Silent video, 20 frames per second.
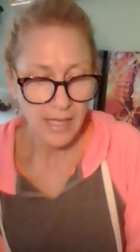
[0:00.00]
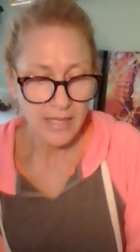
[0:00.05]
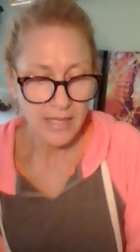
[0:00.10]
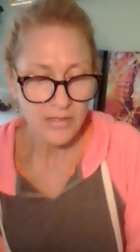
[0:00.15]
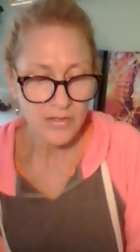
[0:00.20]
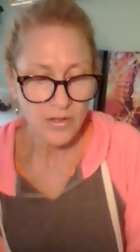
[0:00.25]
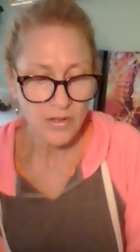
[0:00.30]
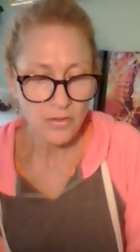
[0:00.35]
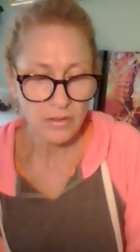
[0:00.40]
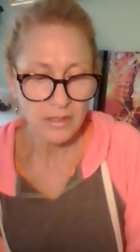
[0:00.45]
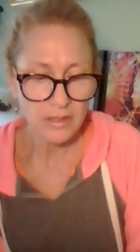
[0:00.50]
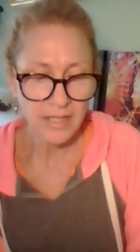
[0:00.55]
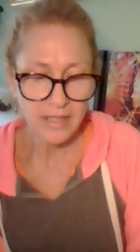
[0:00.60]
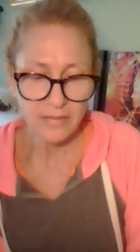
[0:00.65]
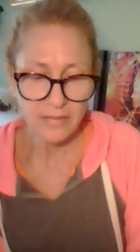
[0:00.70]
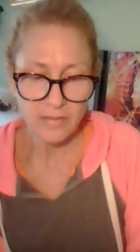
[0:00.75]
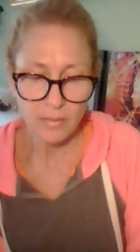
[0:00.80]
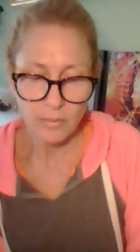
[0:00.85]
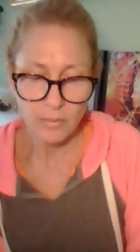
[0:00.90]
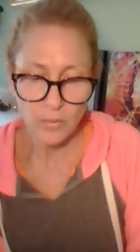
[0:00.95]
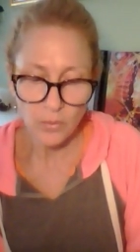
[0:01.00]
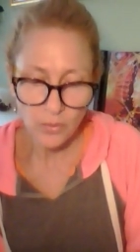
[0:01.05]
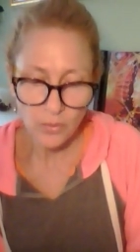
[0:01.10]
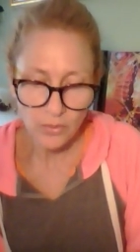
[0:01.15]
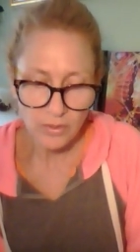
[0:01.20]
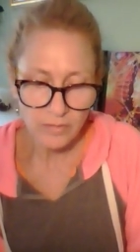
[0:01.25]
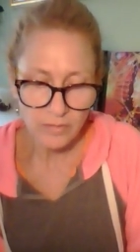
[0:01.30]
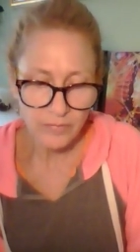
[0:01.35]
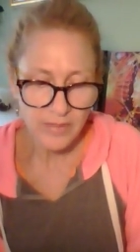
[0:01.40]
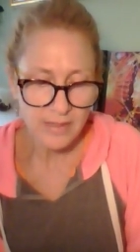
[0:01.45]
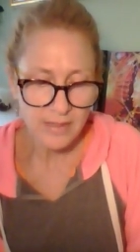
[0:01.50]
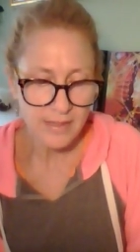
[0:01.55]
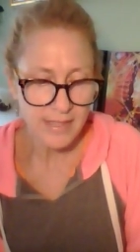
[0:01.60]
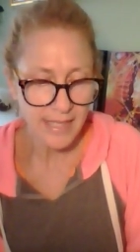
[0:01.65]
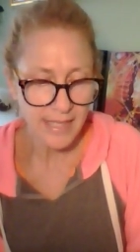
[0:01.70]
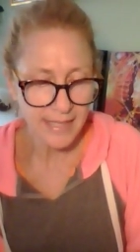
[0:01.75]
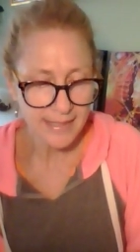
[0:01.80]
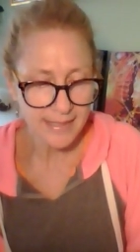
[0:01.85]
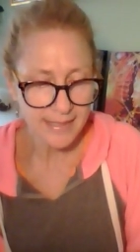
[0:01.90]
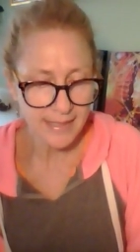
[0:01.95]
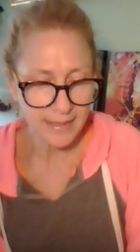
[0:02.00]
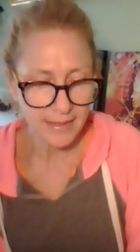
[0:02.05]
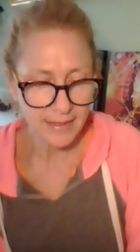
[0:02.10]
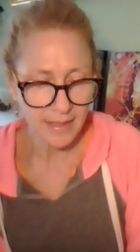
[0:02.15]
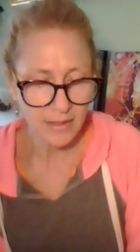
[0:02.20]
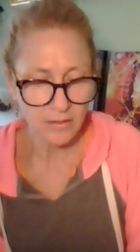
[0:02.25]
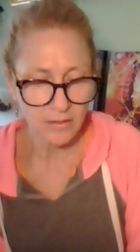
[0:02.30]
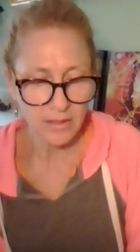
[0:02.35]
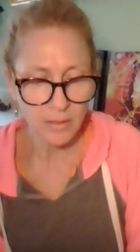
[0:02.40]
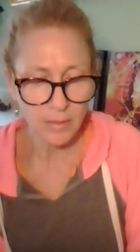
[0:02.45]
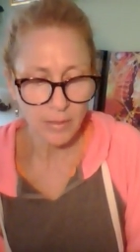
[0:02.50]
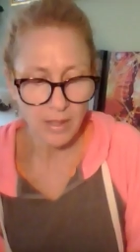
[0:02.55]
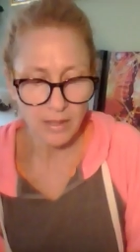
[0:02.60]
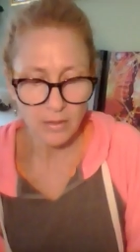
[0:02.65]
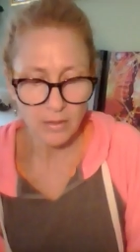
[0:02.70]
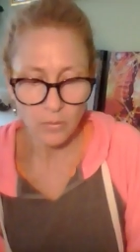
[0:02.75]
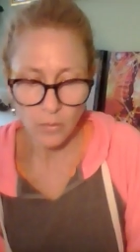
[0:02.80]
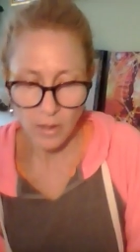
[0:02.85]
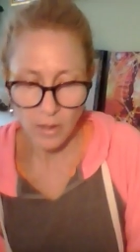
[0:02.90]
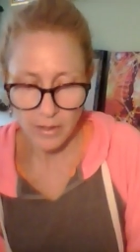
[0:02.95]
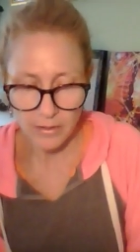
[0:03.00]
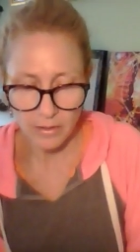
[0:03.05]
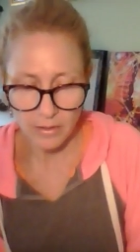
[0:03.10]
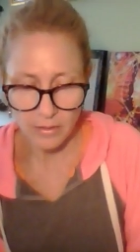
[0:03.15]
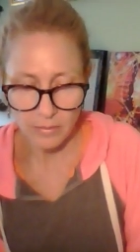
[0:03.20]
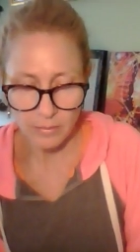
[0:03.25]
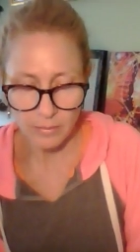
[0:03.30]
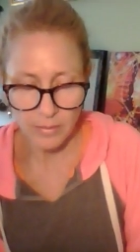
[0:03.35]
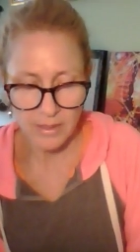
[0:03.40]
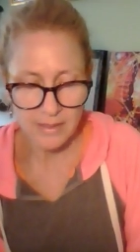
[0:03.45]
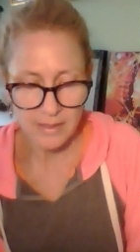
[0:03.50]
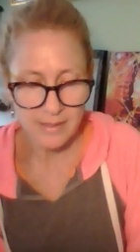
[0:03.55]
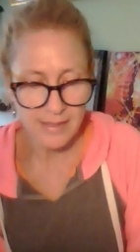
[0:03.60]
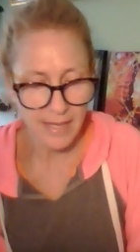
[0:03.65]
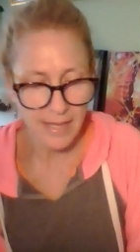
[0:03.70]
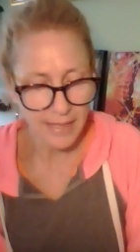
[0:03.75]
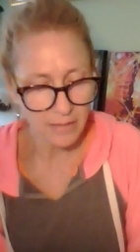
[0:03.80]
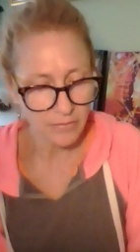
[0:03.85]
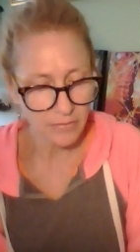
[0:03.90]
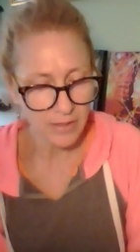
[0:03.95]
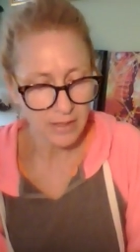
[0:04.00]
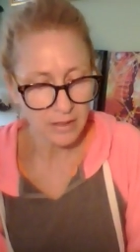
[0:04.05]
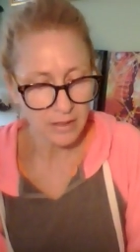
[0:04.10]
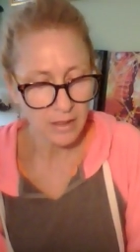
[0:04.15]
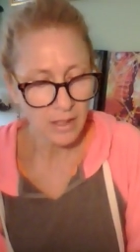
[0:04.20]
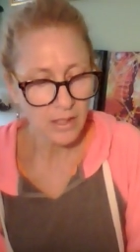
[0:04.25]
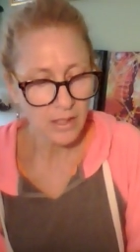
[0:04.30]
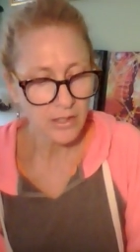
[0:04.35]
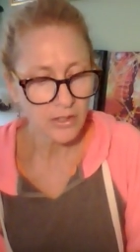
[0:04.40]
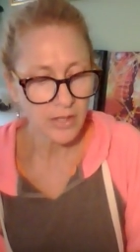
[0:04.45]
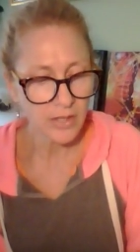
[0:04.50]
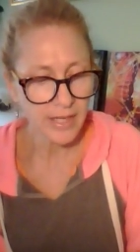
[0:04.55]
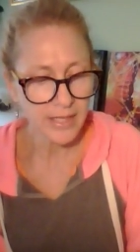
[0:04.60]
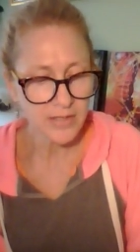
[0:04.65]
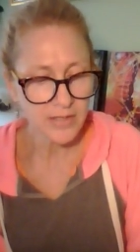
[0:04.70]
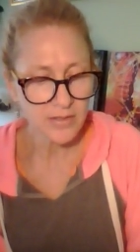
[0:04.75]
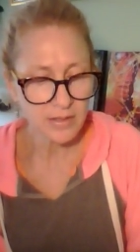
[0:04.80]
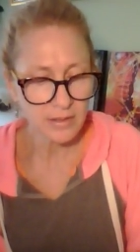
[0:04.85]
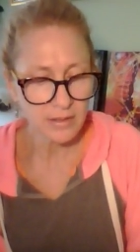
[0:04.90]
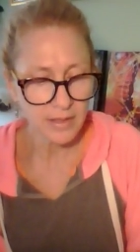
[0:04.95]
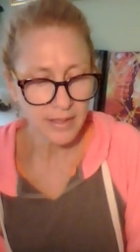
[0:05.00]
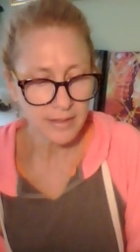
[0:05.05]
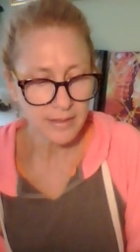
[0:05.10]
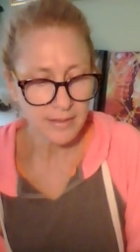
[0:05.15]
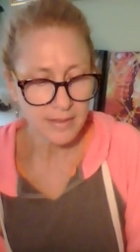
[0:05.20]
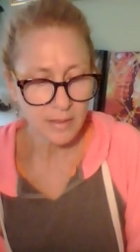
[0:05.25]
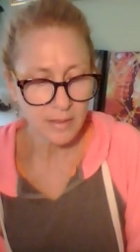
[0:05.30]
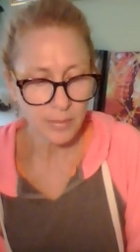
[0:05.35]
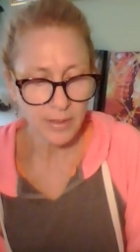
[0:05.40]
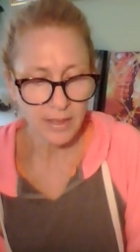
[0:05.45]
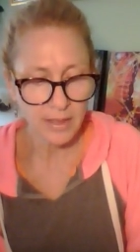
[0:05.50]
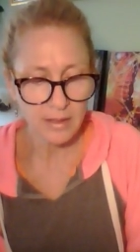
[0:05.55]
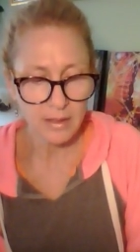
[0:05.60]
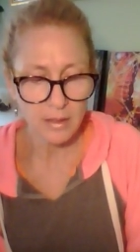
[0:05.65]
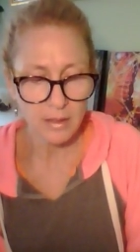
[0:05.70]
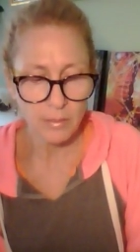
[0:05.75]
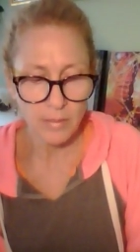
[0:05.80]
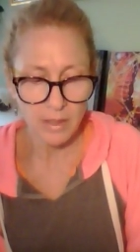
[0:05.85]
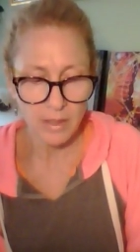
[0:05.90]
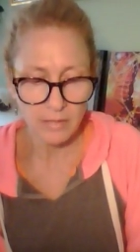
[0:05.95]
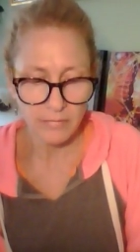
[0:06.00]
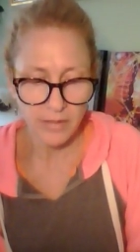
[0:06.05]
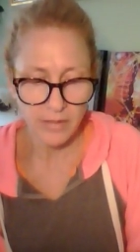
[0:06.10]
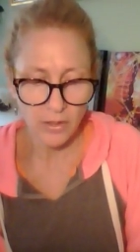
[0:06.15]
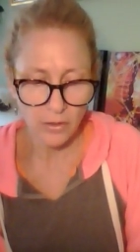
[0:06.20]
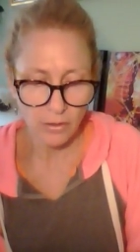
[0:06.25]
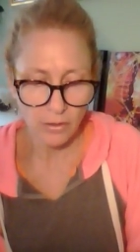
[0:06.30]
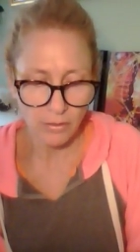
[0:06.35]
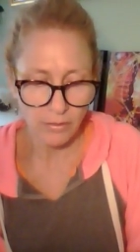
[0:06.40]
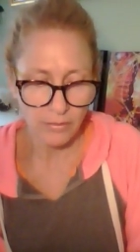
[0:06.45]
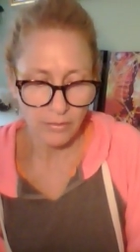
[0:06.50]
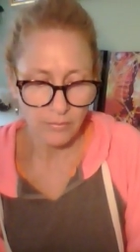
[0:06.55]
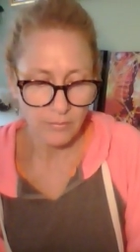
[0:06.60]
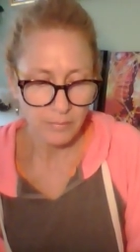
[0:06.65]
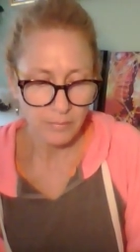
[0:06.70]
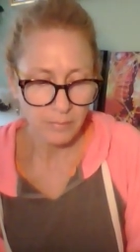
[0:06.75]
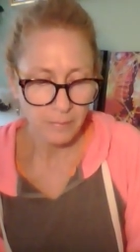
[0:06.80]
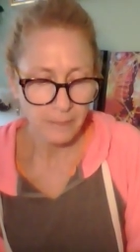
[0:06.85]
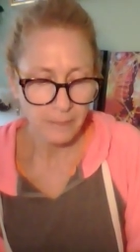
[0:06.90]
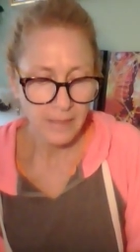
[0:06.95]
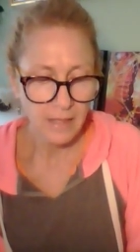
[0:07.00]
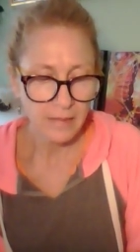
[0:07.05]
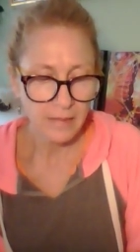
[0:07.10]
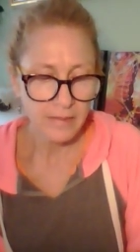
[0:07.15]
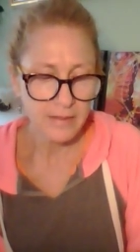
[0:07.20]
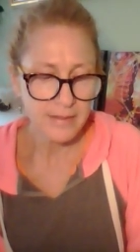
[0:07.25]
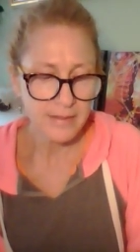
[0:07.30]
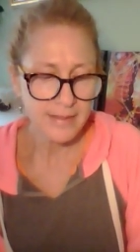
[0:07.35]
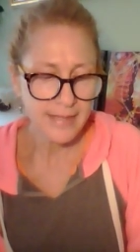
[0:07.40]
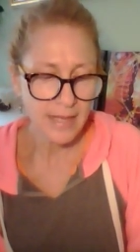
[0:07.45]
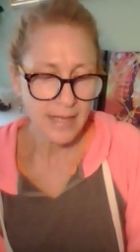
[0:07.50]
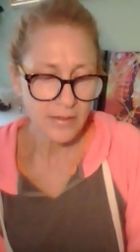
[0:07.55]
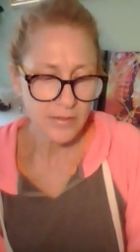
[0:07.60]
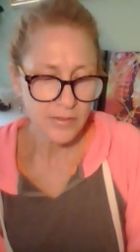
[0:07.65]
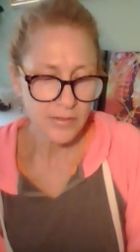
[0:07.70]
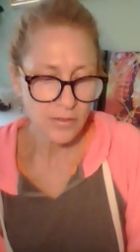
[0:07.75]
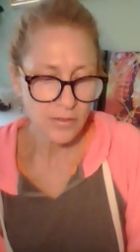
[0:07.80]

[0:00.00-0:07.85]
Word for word: as though the light of the moon is dancing not only upon the water, but inside of it. Your ancient light is dipping into the mud of the earth. This is how the